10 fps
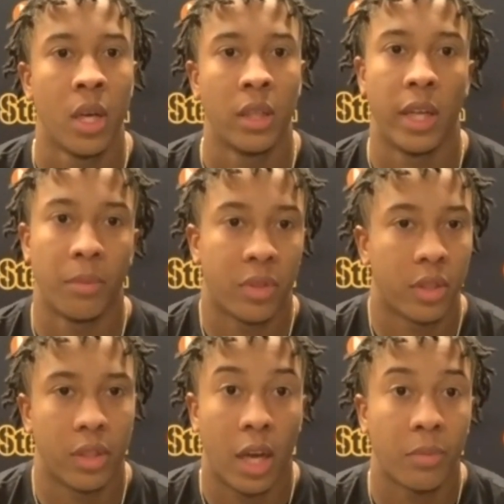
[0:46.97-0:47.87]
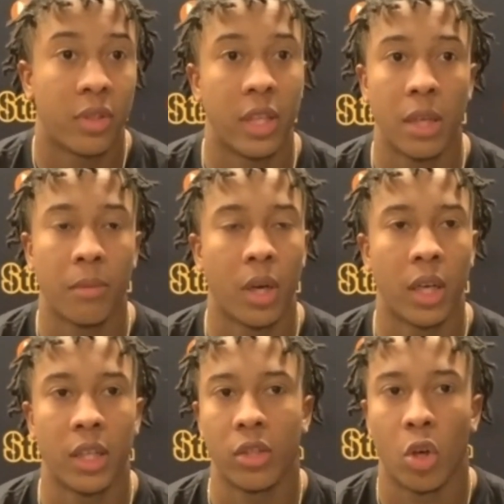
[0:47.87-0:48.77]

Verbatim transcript: to help help the team uh, get to the